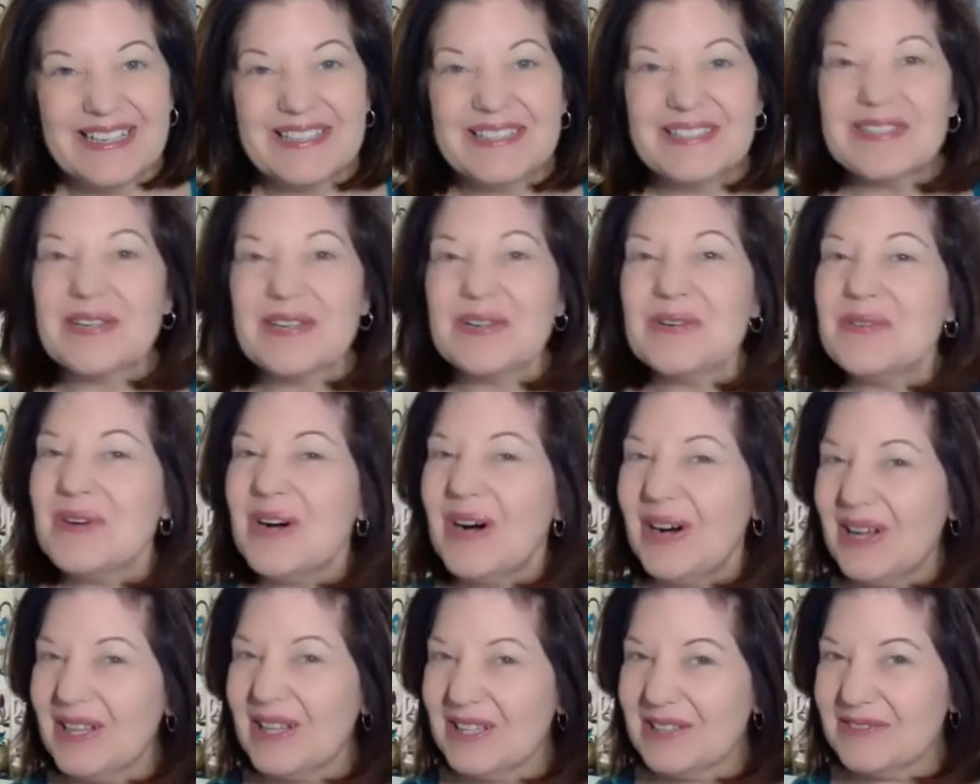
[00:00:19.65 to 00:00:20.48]
So
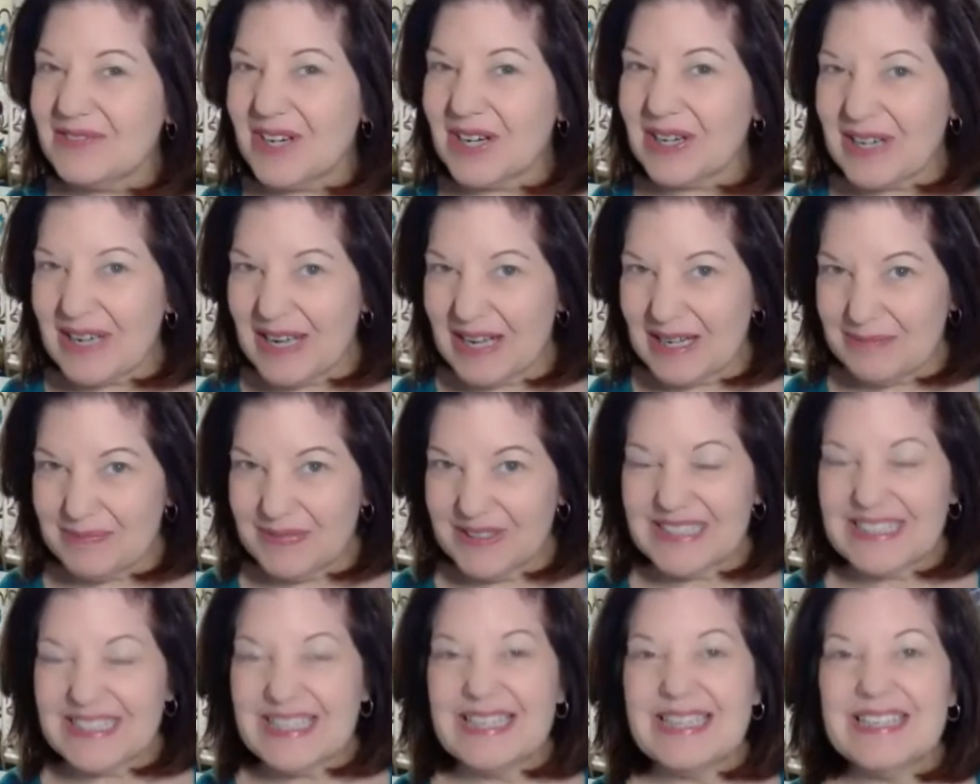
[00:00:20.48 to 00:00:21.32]
all of our
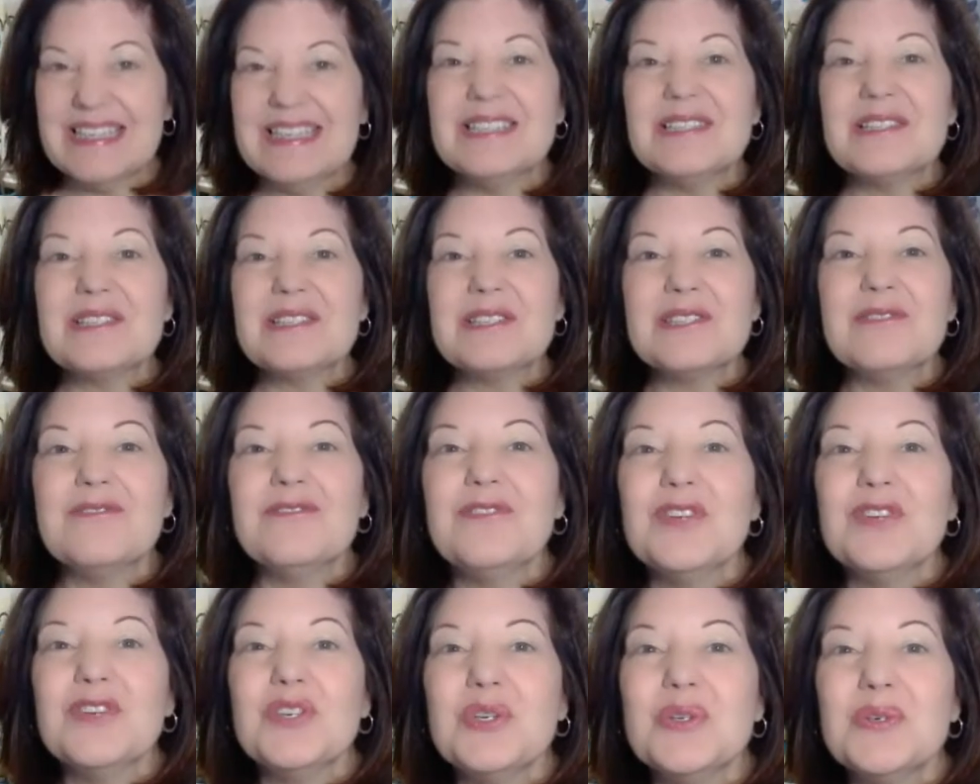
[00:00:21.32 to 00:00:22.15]
applique is
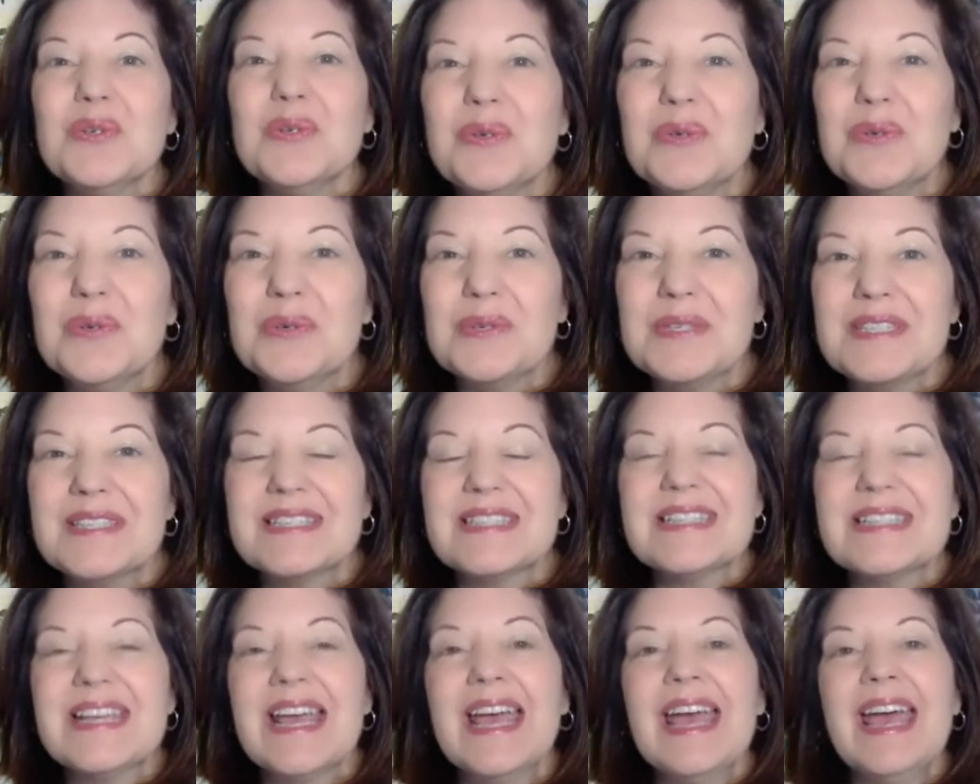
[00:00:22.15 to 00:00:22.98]

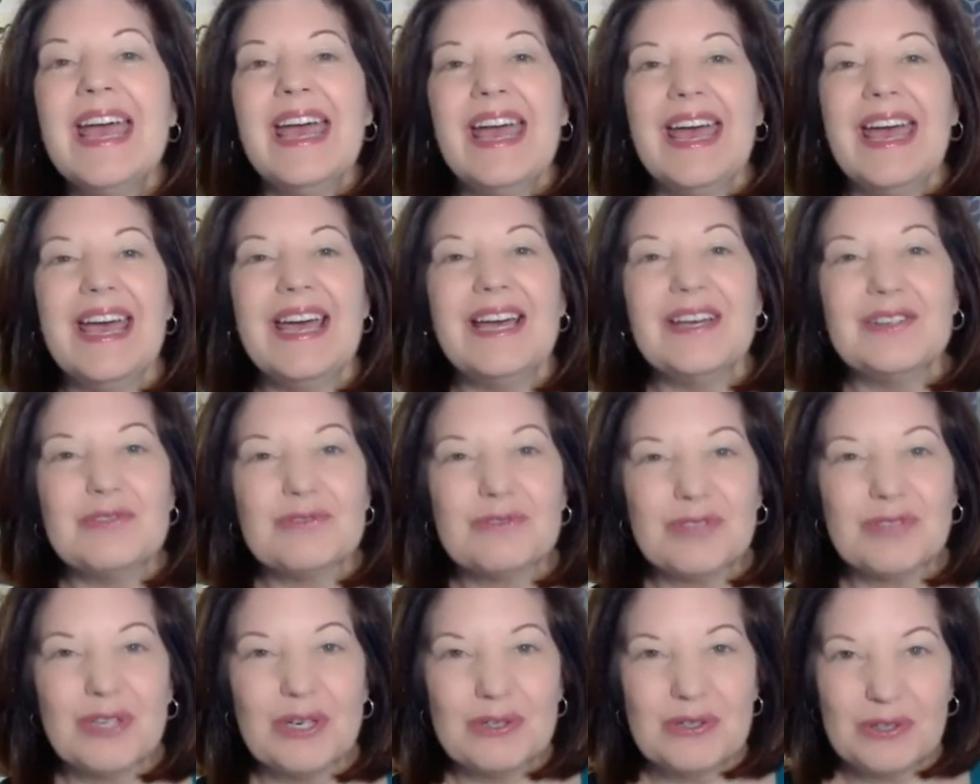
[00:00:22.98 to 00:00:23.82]
fused and
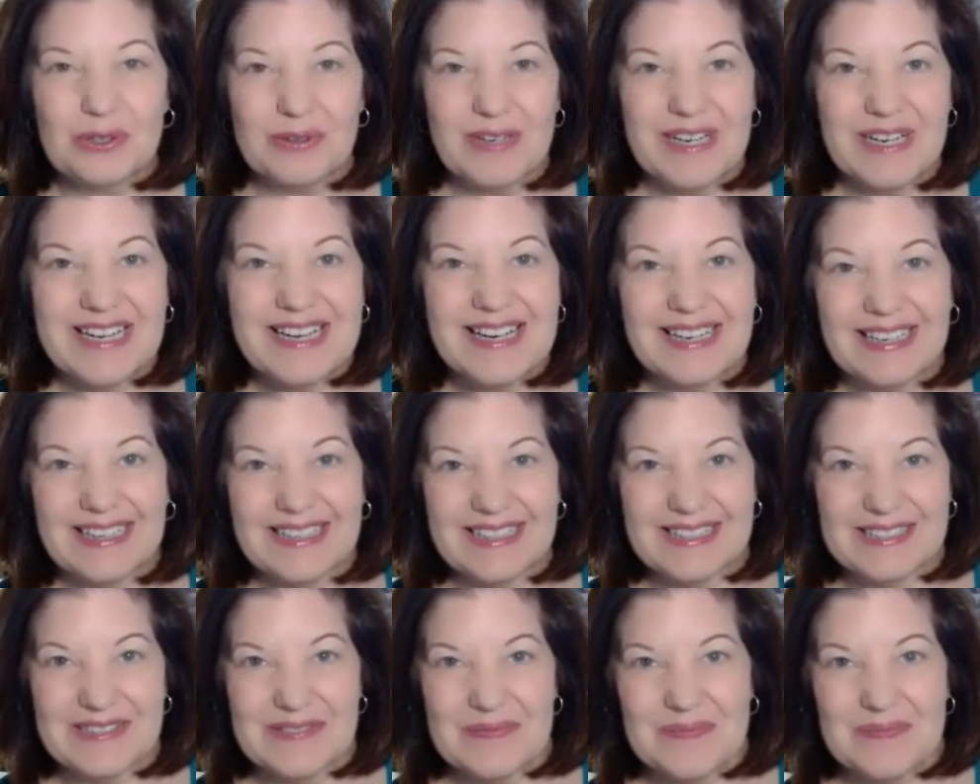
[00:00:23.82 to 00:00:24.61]
rotary cut.